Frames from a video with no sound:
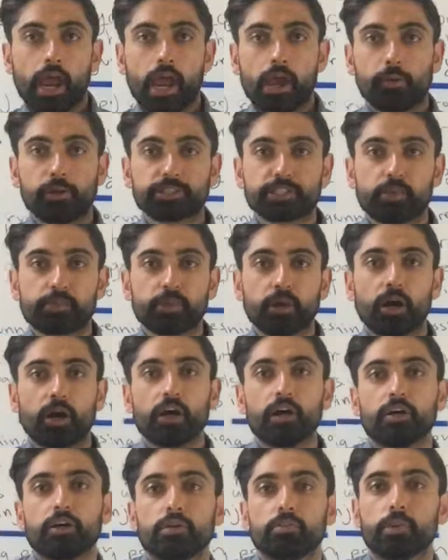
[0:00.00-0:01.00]
Hey, what's up,
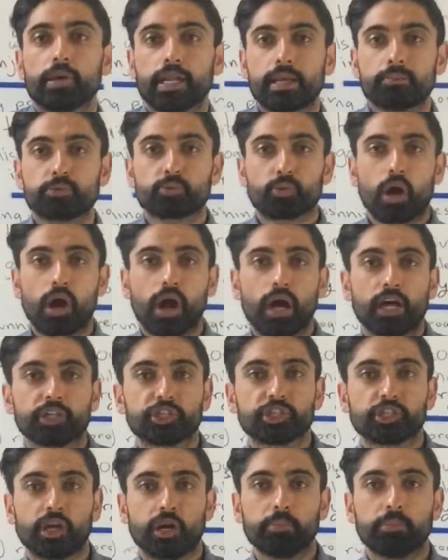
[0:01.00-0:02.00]
y'all? My name's Raj.
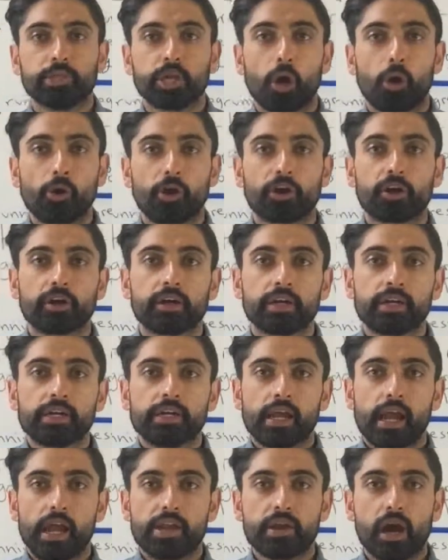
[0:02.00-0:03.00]
I'm the owner
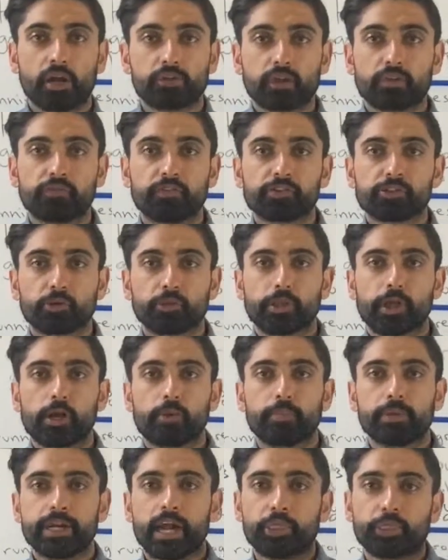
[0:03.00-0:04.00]
and doctor of physical
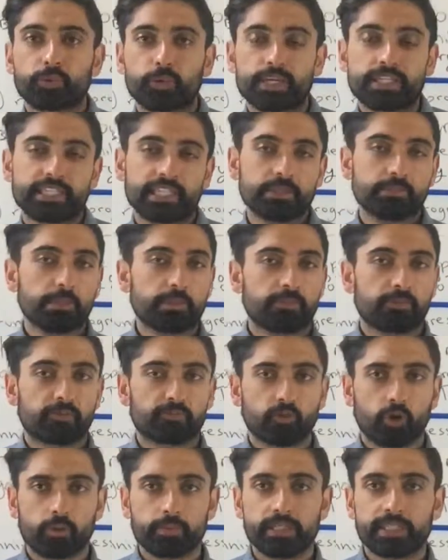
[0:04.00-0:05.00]
therapy at 3CB
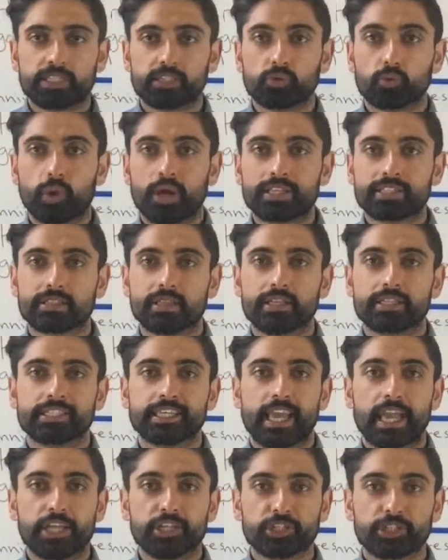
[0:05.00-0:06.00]
Performance in West Los
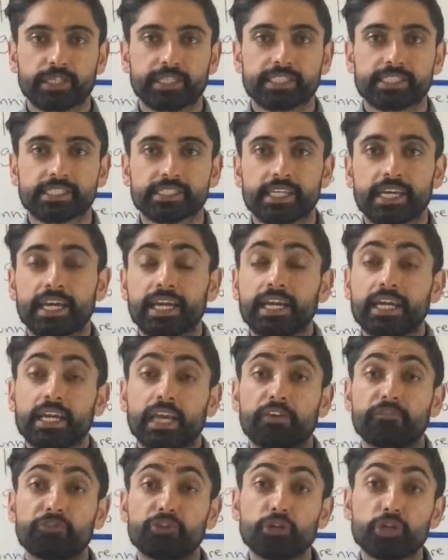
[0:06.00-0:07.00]
Angeles.
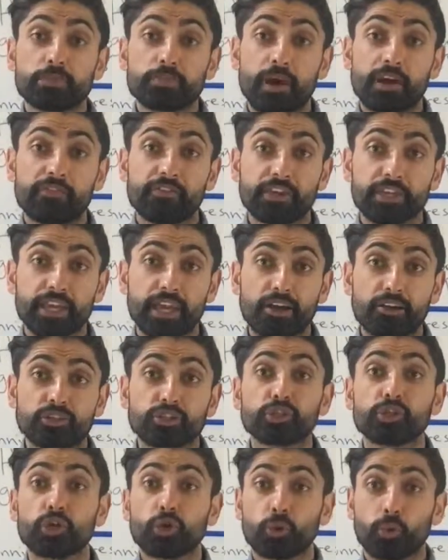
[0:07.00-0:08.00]
If you're new to my
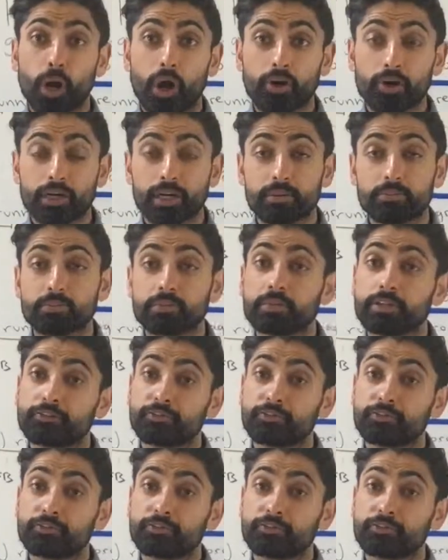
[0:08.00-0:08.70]
videos, welcome.